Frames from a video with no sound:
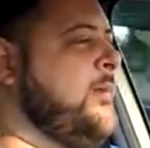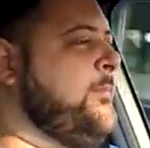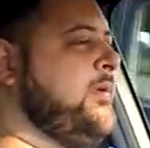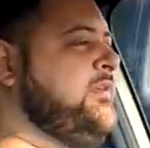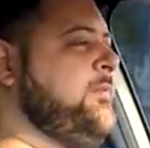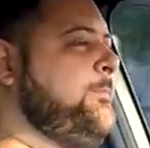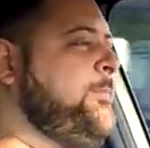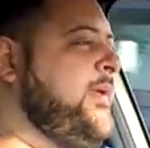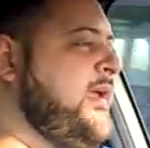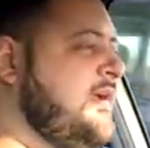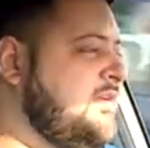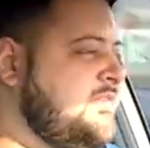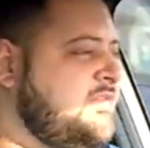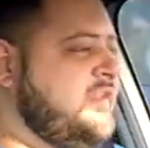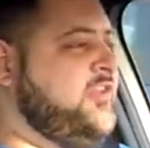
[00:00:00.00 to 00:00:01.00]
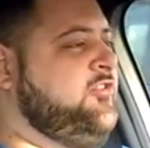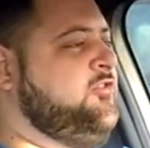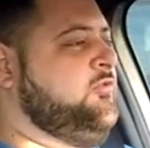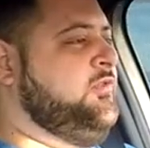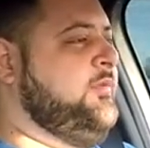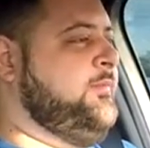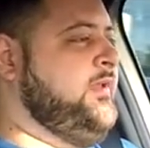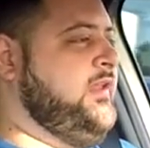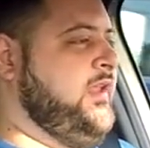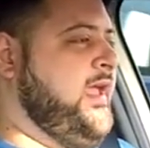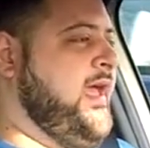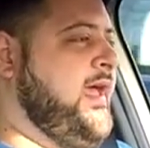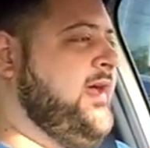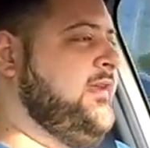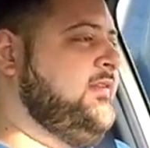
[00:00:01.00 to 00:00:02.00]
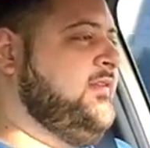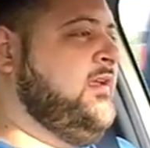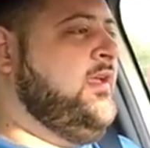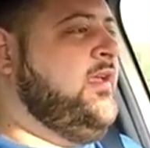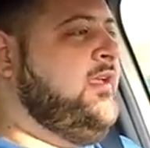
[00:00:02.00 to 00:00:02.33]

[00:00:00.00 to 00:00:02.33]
But the biggest issue the Mini has